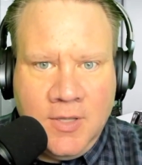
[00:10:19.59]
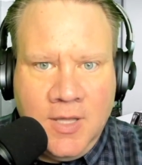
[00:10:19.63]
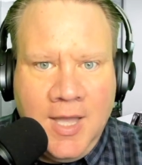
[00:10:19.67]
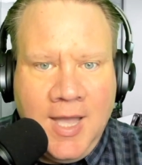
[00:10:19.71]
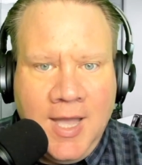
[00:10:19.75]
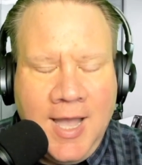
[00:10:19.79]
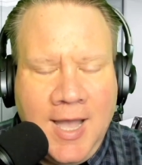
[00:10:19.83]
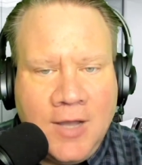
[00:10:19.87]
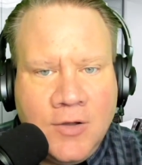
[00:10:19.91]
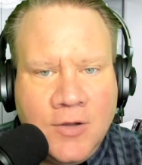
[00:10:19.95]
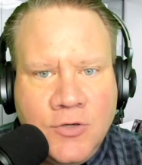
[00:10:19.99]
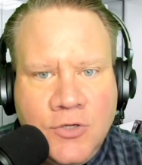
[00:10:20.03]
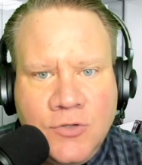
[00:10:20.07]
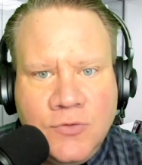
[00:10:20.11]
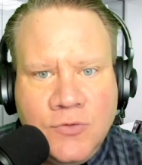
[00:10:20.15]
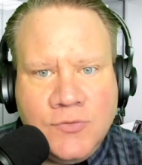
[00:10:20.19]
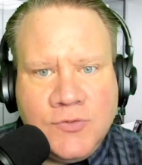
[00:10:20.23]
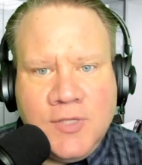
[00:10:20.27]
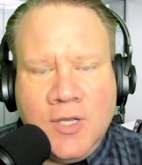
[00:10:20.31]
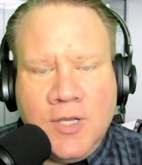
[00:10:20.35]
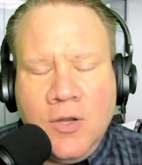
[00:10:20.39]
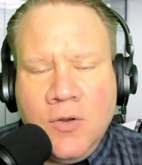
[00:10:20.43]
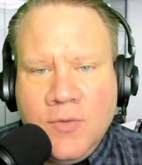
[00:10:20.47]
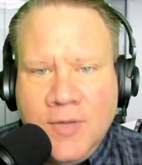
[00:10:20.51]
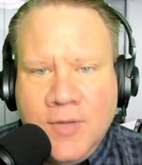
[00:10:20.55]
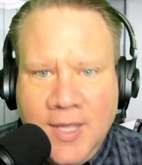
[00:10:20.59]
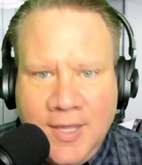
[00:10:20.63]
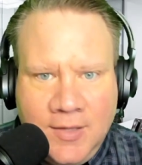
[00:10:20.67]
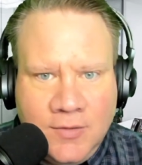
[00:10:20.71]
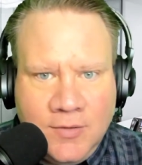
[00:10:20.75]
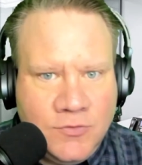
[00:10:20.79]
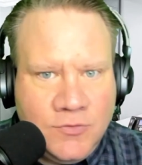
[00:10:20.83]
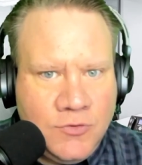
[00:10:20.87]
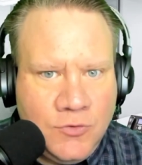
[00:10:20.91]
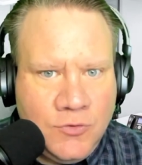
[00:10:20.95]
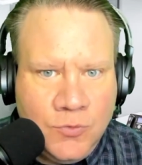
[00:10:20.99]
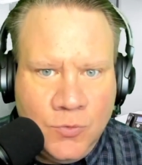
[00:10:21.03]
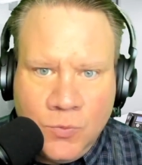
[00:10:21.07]
How do you say, okay,
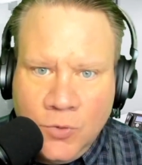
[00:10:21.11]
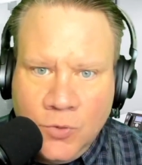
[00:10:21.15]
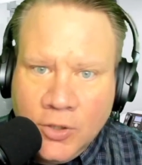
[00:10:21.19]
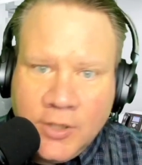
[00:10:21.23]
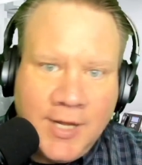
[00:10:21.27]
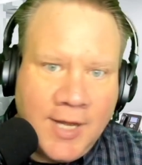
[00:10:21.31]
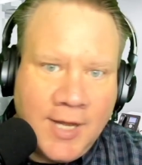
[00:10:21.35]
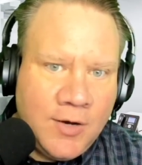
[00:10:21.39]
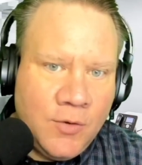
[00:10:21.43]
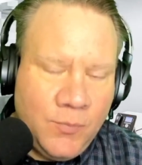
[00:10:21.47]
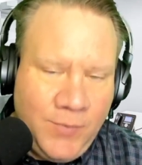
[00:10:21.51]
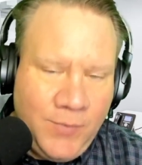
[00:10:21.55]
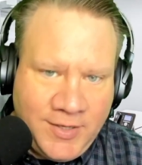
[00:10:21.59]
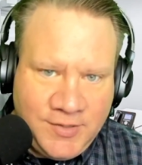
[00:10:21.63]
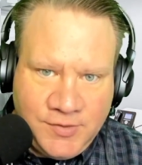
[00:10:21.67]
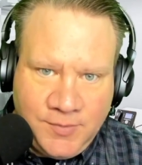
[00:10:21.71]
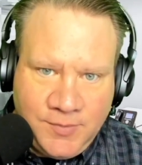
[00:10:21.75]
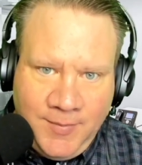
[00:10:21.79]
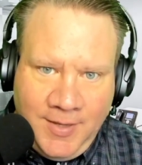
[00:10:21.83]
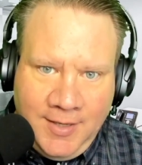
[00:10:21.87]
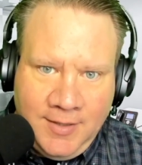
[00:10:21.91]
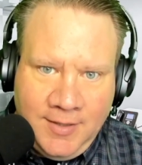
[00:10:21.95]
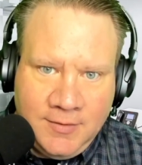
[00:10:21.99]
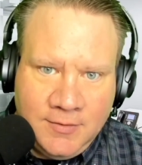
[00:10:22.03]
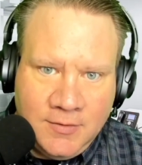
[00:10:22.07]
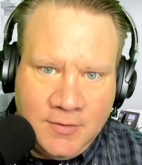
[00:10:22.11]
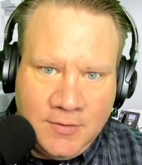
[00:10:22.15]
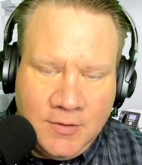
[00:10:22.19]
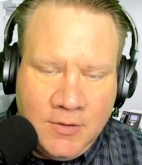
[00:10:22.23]
do you work on a resume?